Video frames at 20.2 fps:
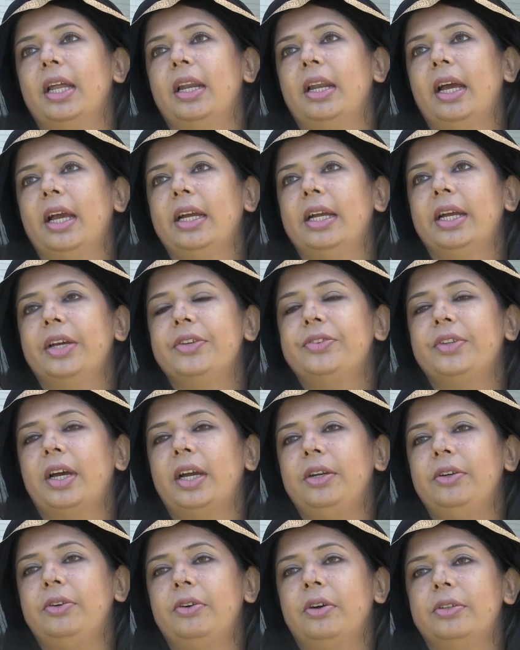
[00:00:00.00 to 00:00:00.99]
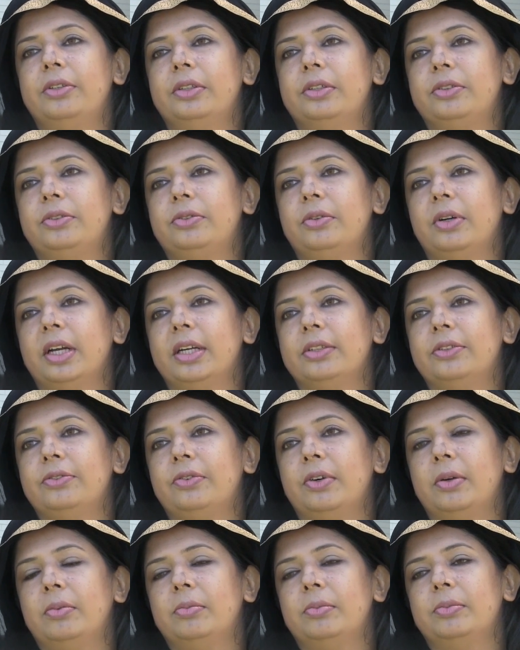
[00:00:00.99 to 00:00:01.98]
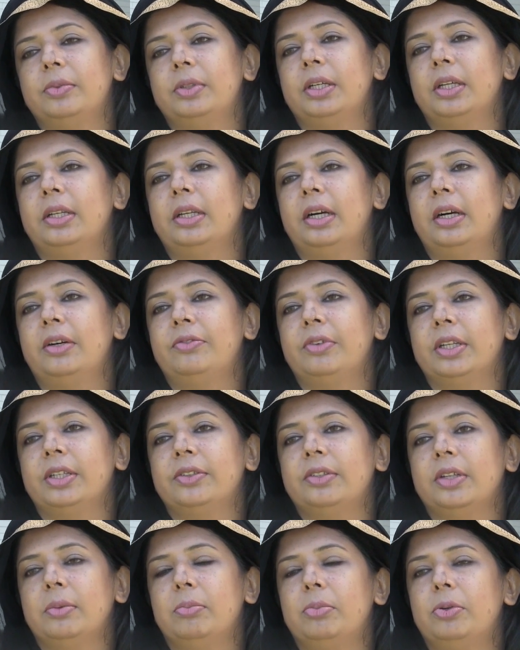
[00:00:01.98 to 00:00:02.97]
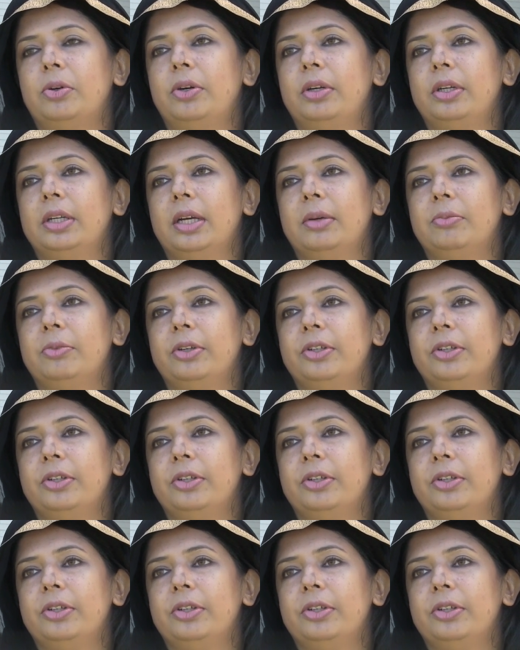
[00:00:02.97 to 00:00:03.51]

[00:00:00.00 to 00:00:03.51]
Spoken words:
And I guess I draw the strength from the love and support I'm